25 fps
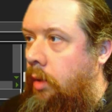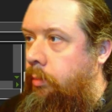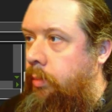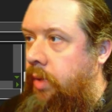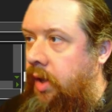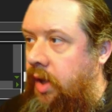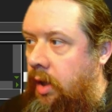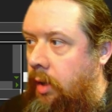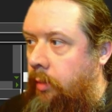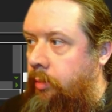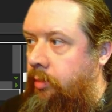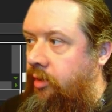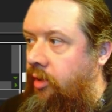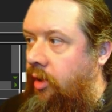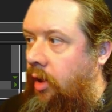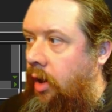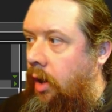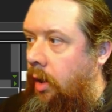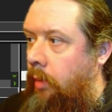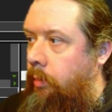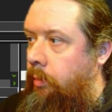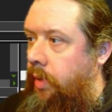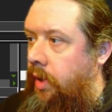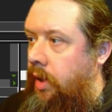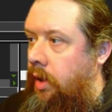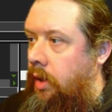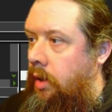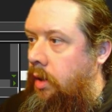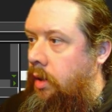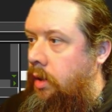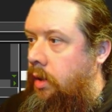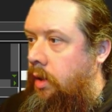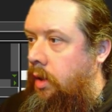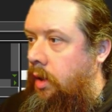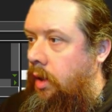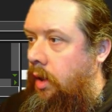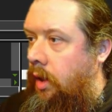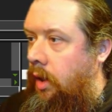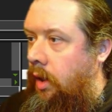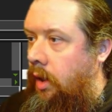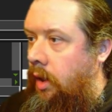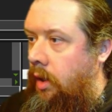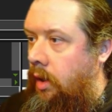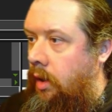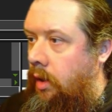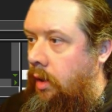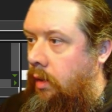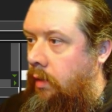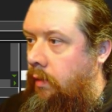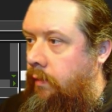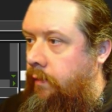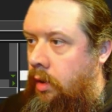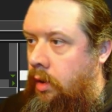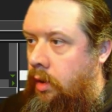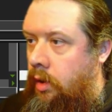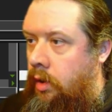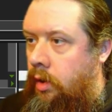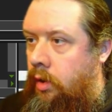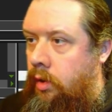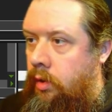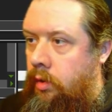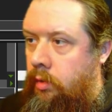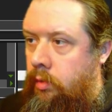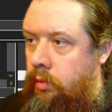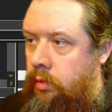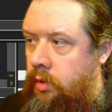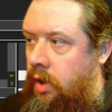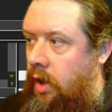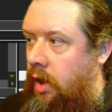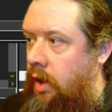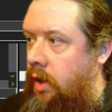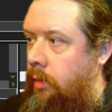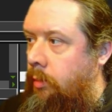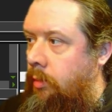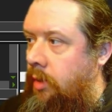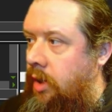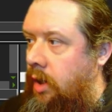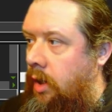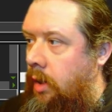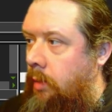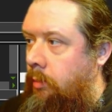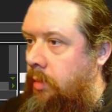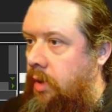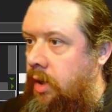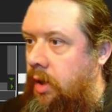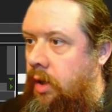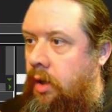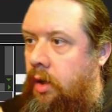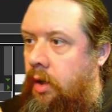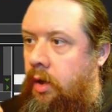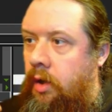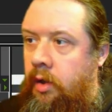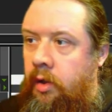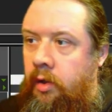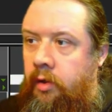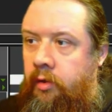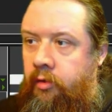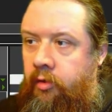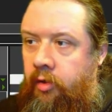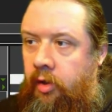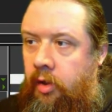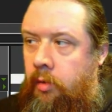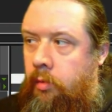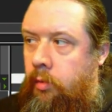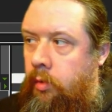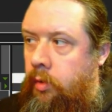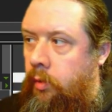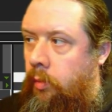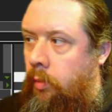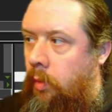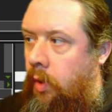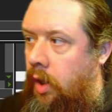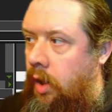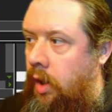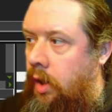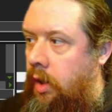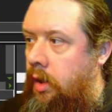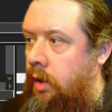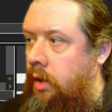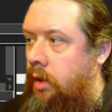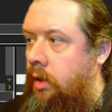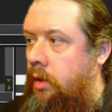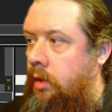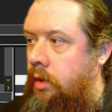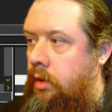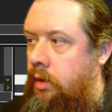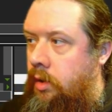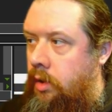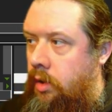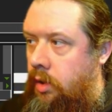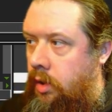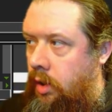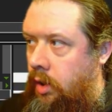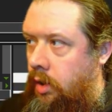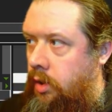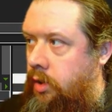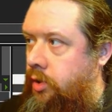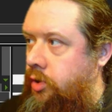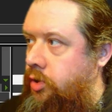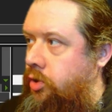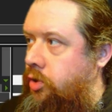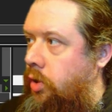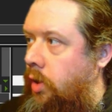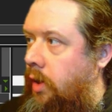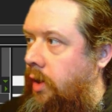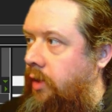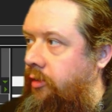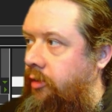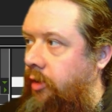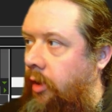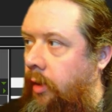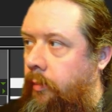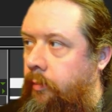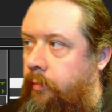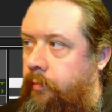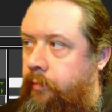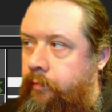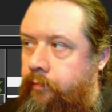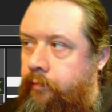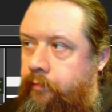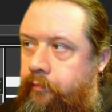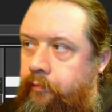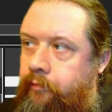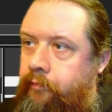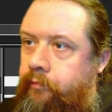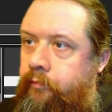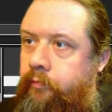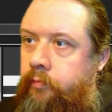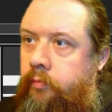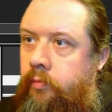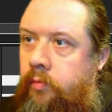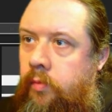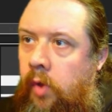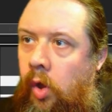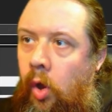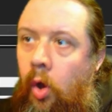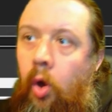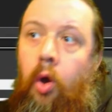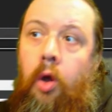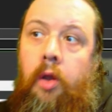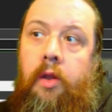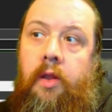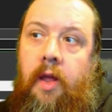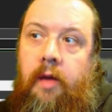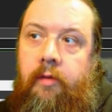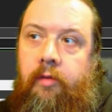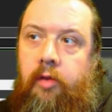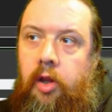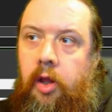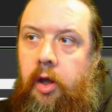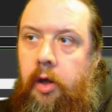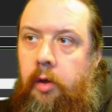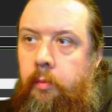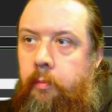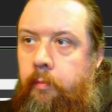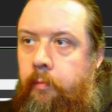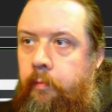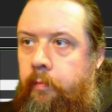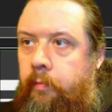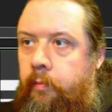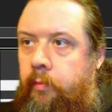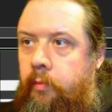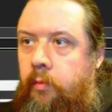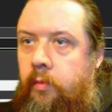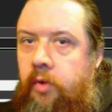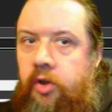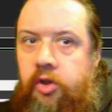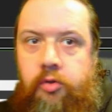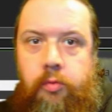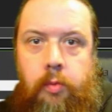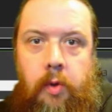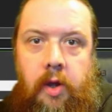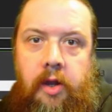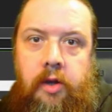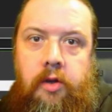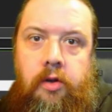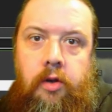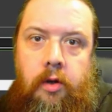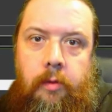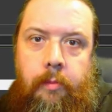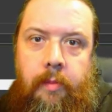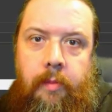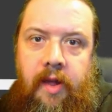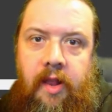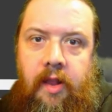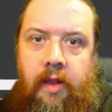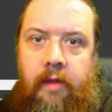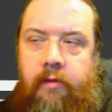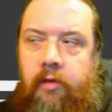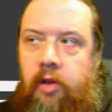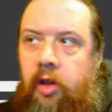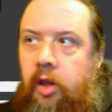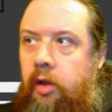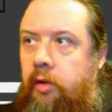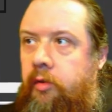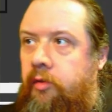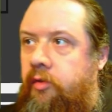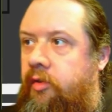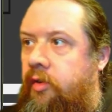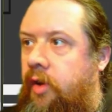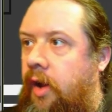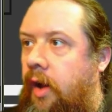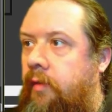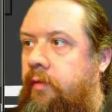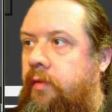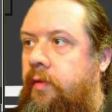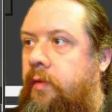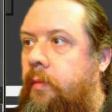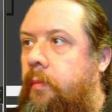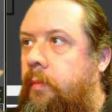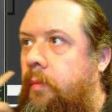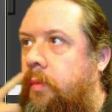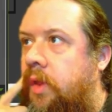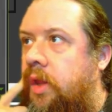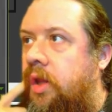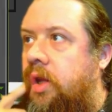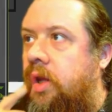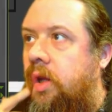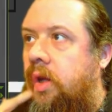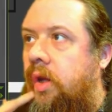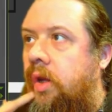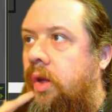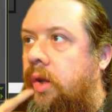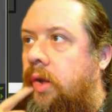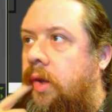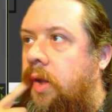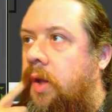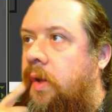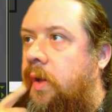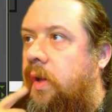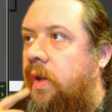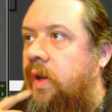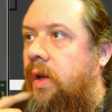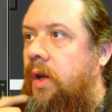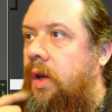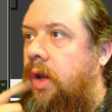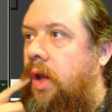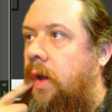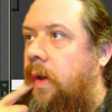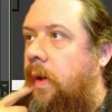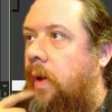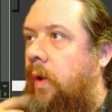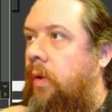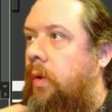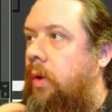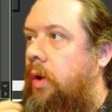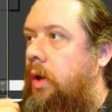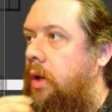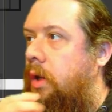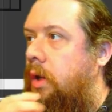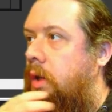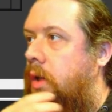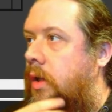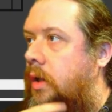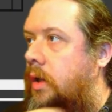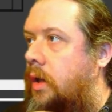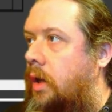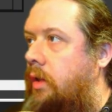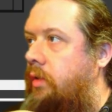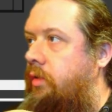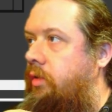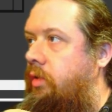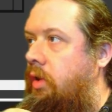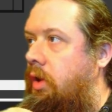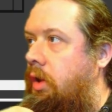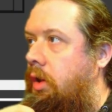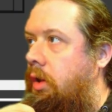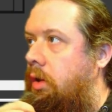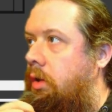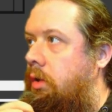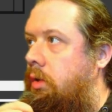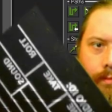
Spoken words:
pickup setup, if clue document number is equal to 1, it destroys it. On level load. This is why I talked about level load stuff. Now, cutscene.